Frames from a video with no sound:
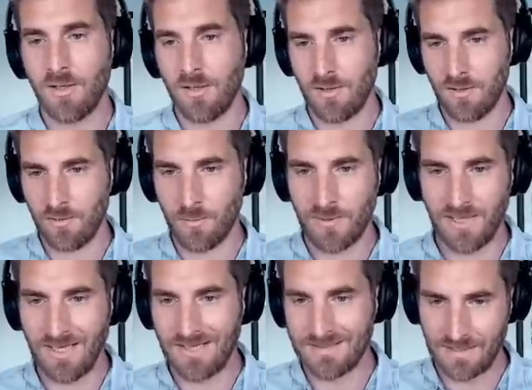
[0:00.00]
uh, no one
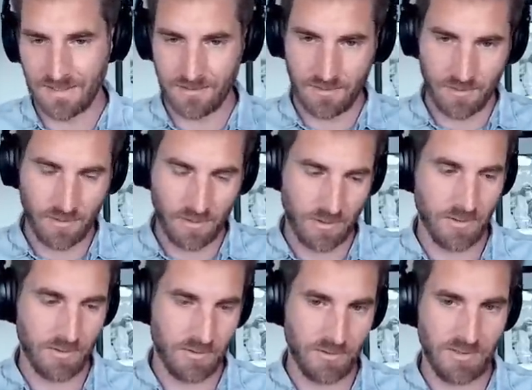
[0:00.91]
else than uh,
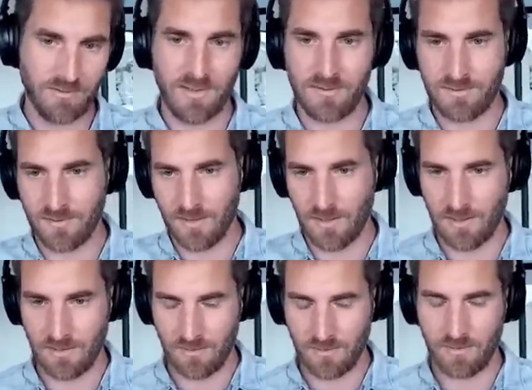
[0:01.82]
the device
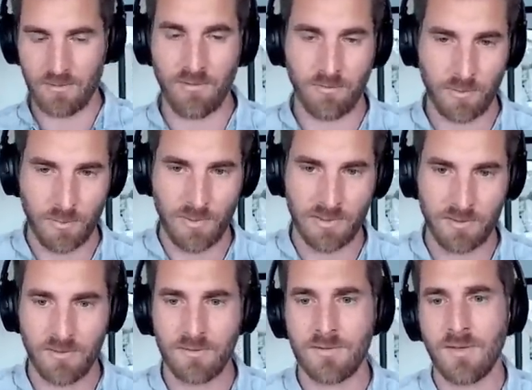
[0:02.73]
and the three
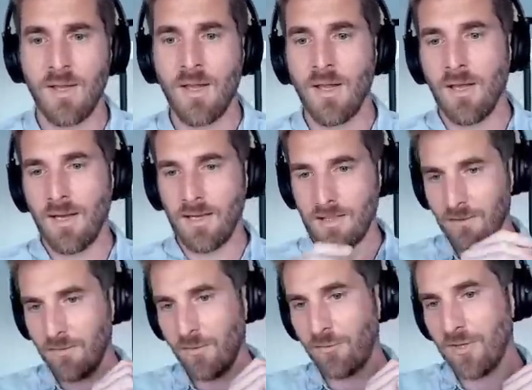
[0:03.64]
partners. And
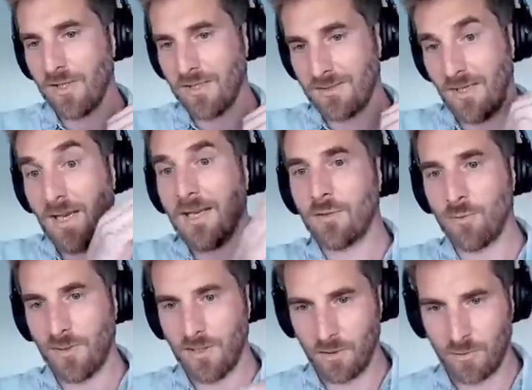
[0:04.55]
everything is
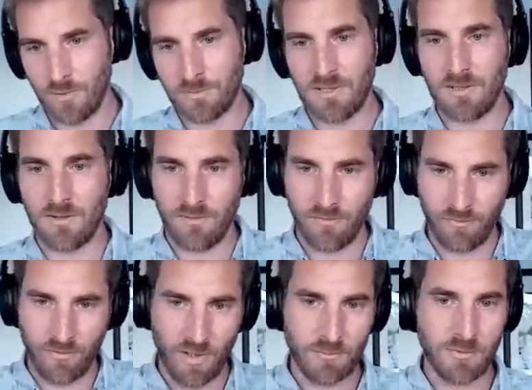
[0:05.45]
end-to-end encrypted
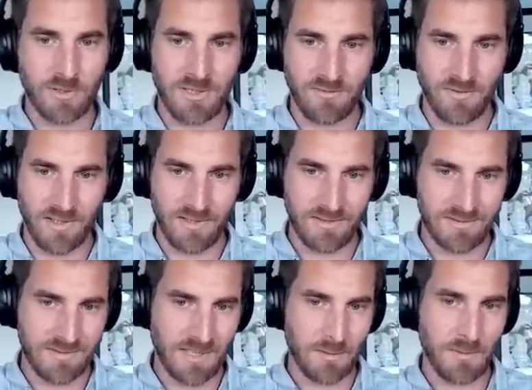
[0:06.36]
from the device
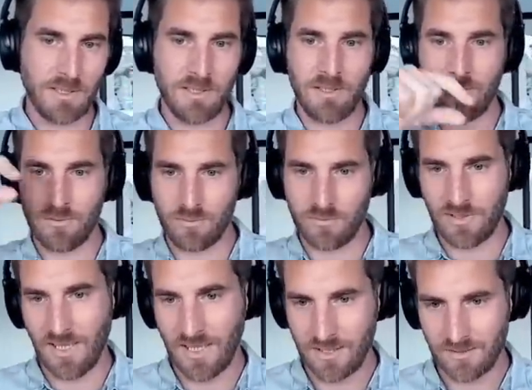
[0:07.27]
directly to
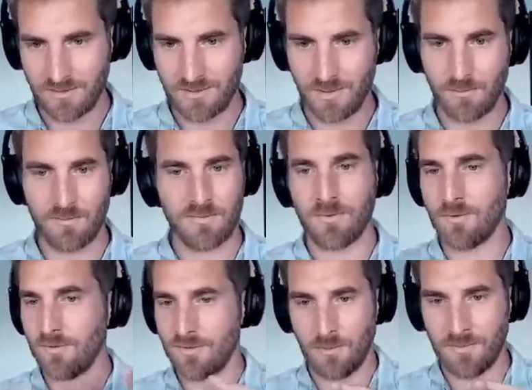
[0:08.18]
the H S M. So
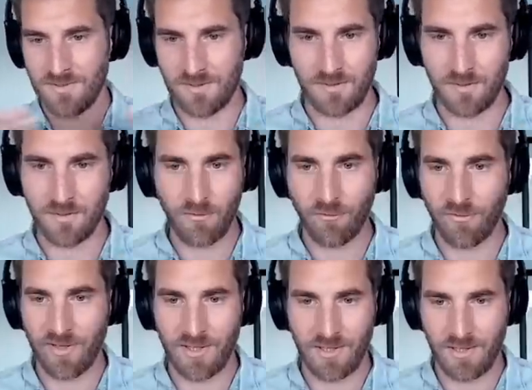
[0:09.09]
there was
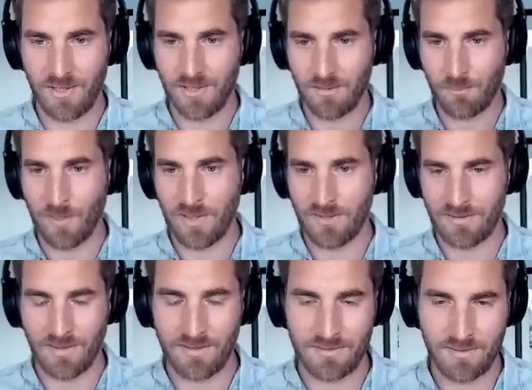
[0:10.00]
nothing in plain
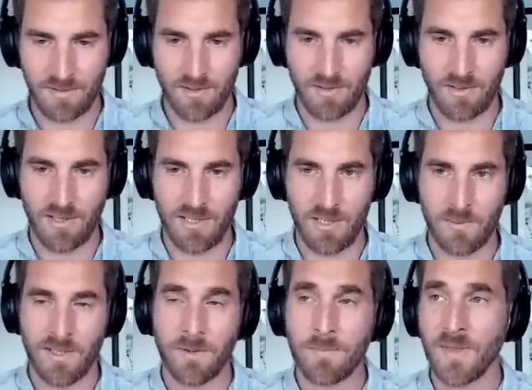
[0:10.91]
text uh,
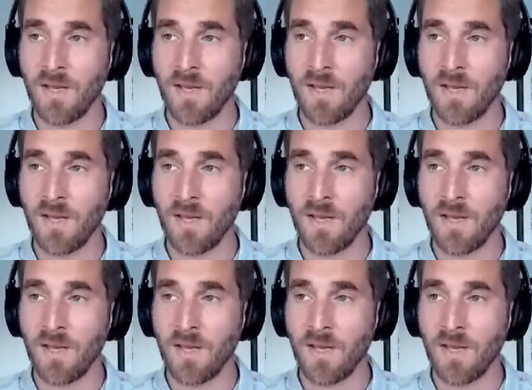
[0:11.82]
anywhere.